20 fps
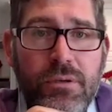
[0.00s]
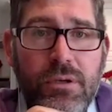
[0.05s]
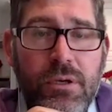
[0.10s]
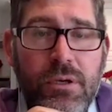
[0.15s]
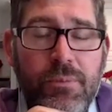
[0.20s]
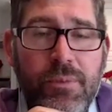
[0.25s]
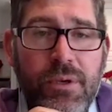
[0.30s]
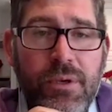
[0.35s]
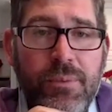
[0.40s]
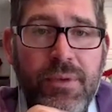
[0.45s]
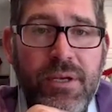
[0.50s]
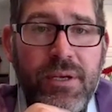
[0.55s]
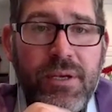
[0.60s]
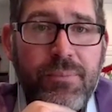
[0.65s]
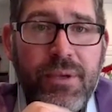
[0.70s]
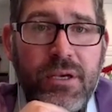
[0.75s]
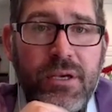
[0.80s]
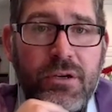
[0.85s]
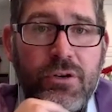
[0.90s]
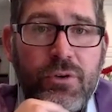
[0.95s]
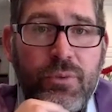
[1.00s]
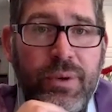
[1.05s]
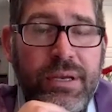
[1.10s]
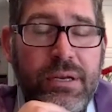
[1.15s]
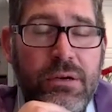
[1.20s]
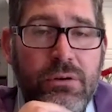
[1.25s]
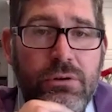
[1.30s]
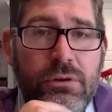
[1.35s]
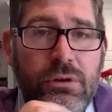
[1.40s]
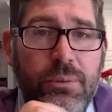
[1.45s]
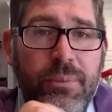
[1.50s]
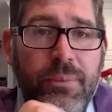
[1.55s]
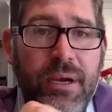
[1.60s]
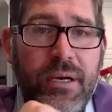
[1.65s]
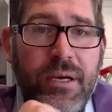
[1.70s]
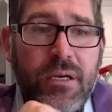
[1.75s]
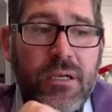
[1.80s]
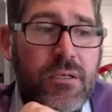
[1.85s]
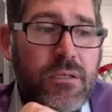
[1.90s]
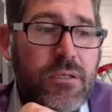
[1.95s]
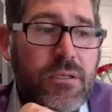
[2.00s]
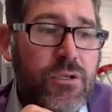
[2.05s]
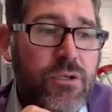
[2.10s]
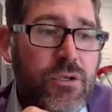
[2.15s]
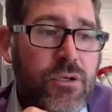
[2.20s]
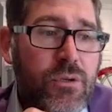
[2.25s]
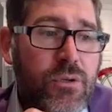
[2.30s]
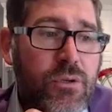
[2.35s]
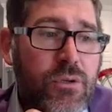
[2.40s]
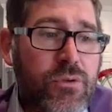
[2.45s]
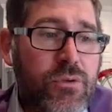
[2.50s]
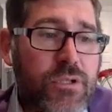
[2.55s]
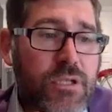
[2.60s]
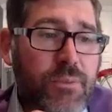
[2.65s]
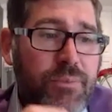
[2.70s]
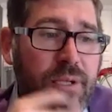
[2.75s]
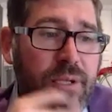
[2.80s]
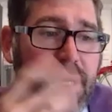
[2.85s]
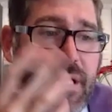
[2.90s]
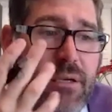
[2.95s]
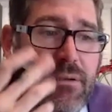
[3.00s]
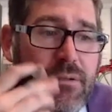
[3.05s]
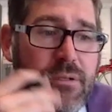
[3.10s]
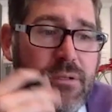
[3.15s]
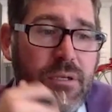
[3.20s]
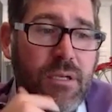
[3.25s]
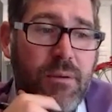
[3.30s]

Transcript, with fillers: Am I going to be a greeter? Am I going to do something else?